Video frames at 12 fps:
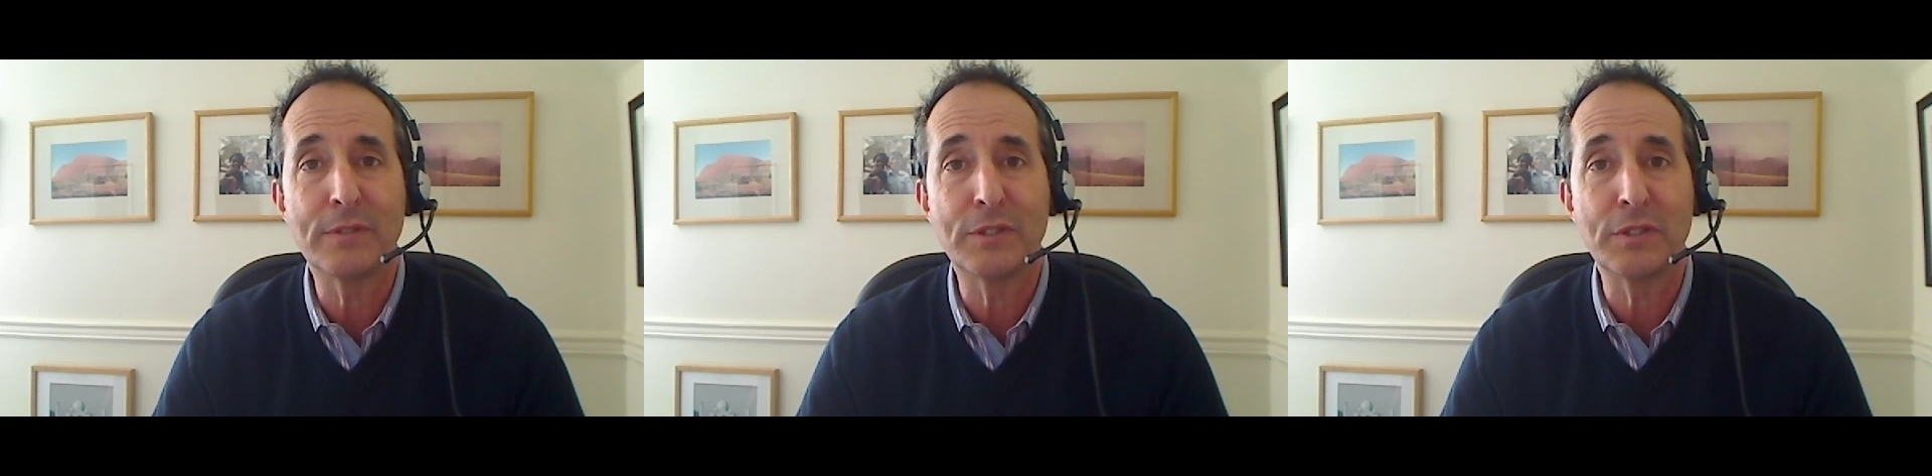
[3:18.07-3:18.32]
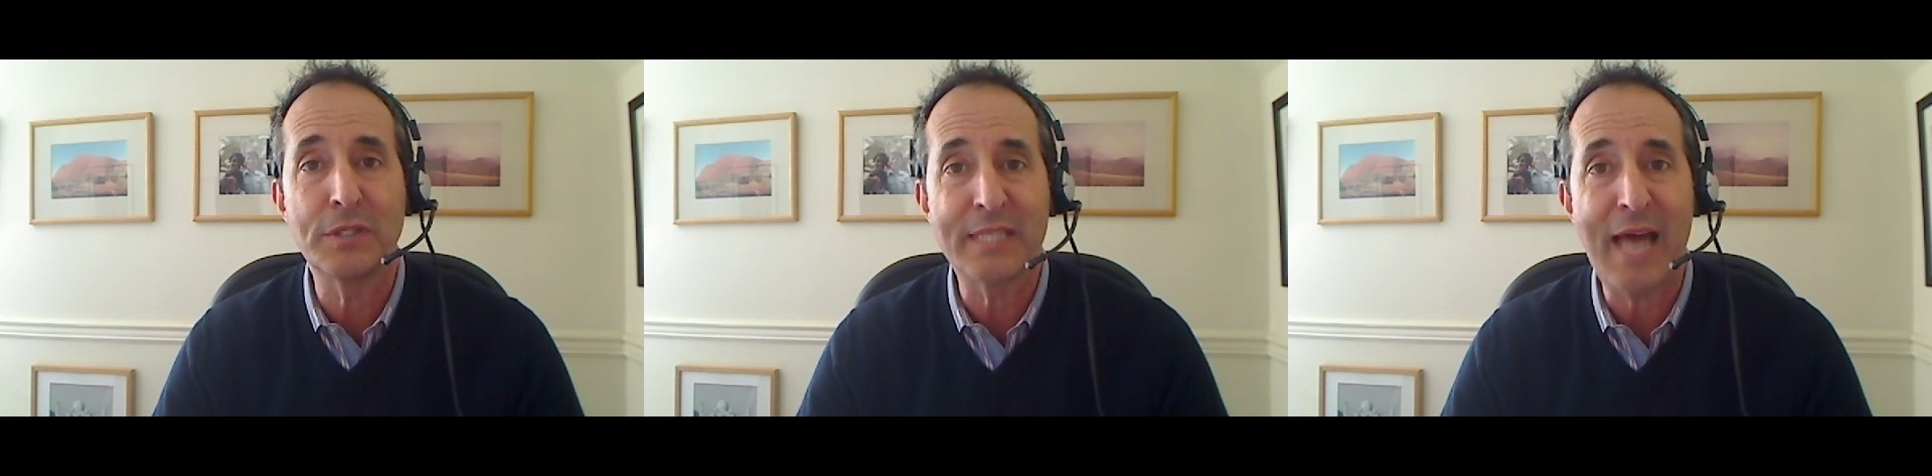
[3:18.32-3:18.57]

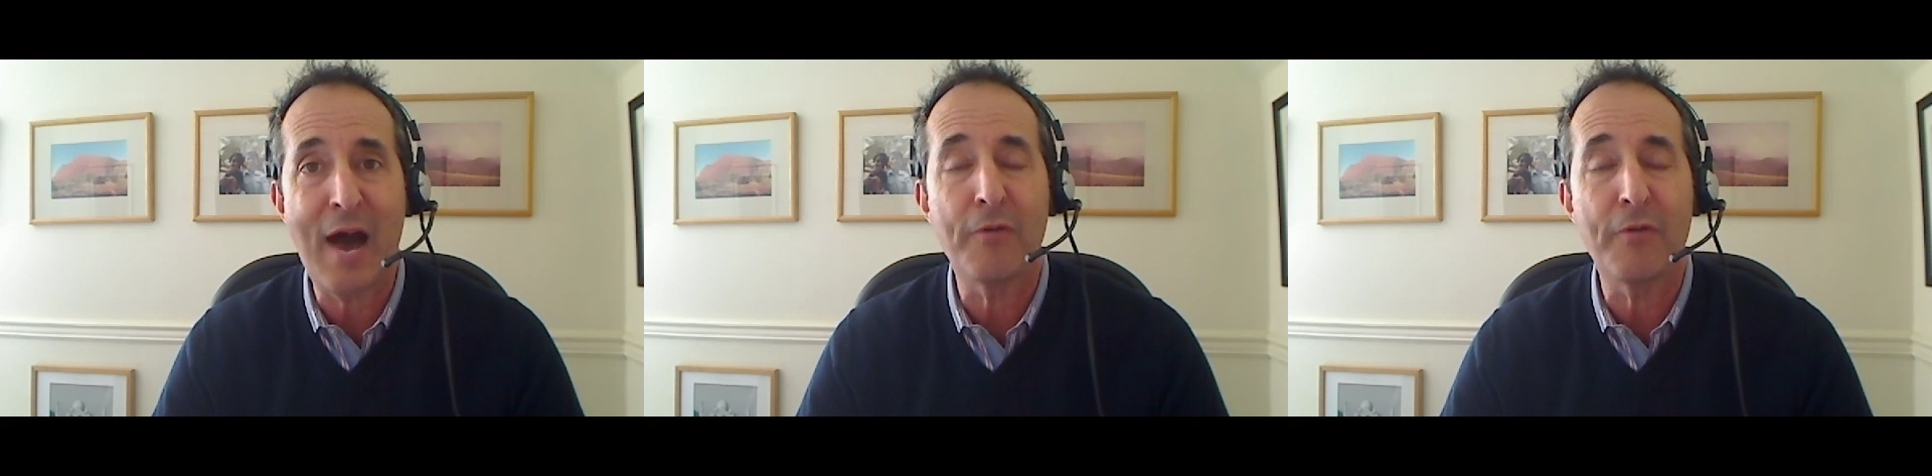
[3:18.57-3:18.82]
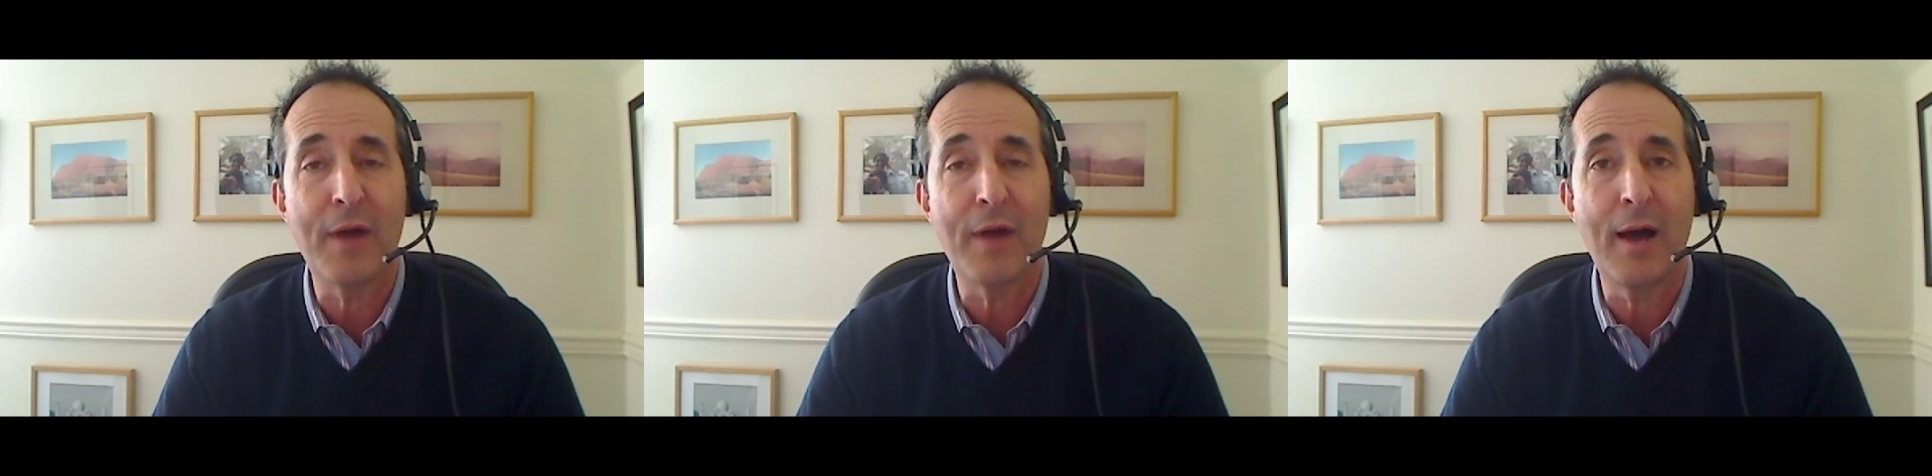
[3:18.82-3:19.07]
the
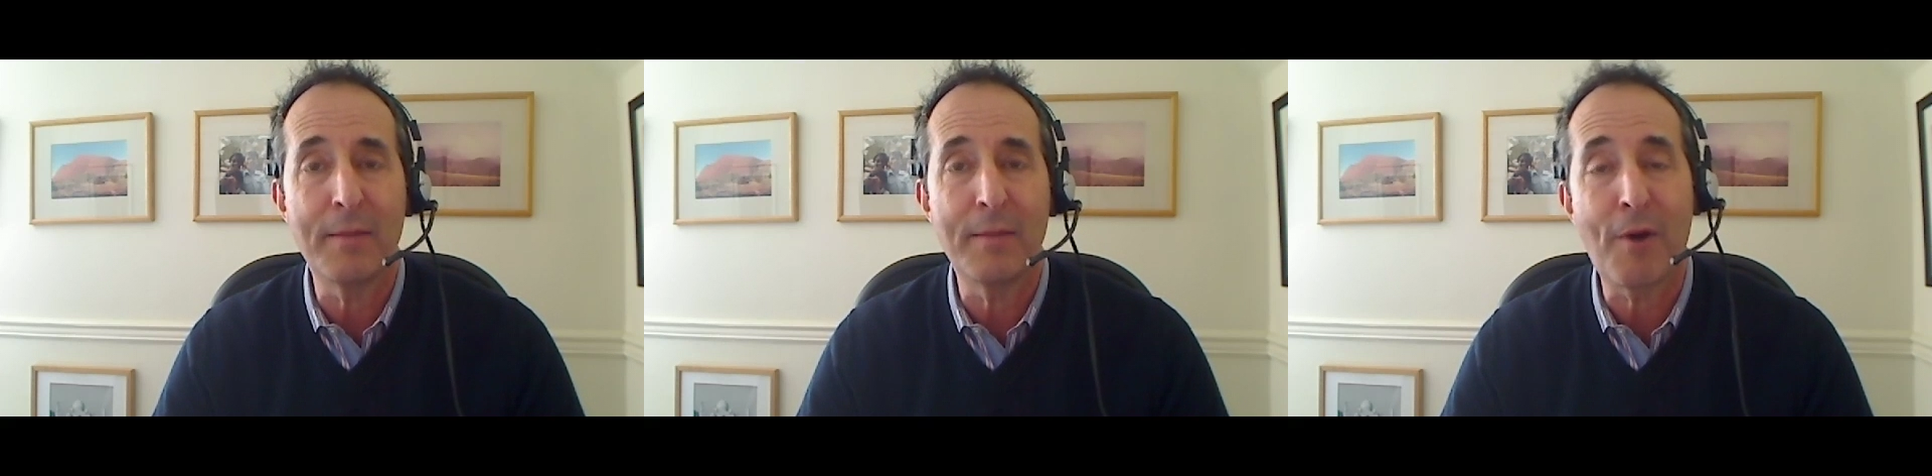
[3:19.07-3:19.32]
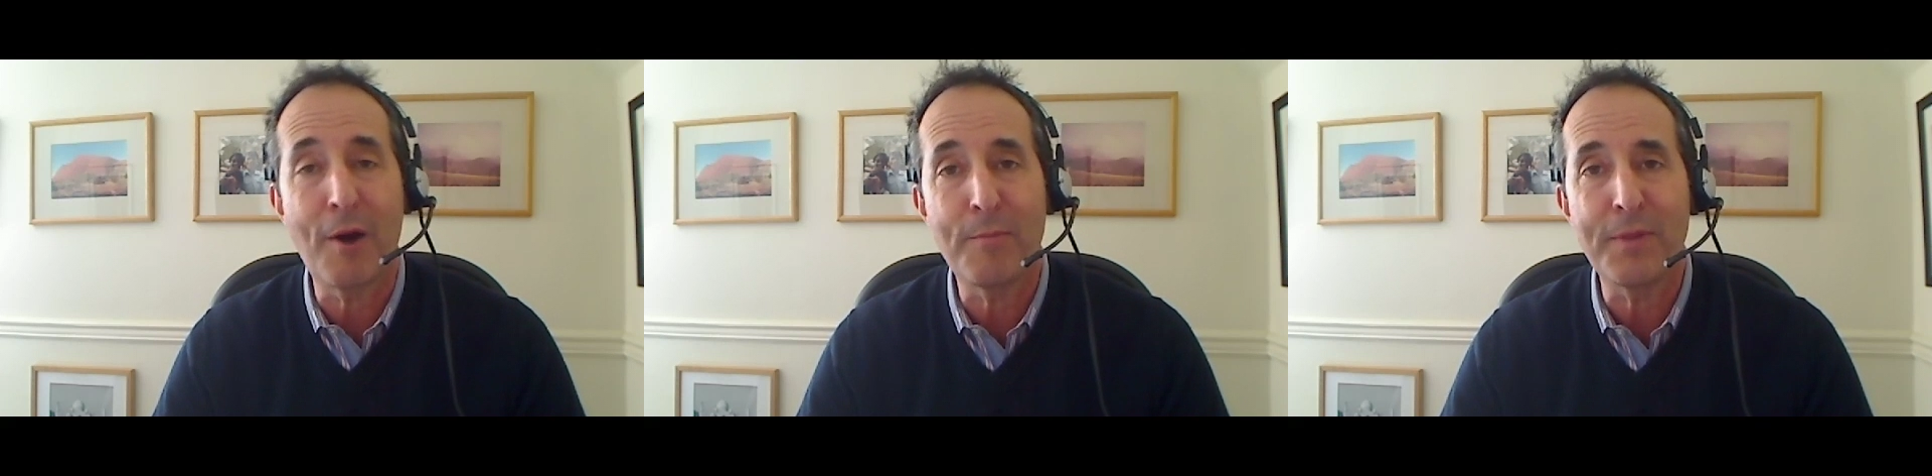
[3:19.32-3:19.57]
South, in part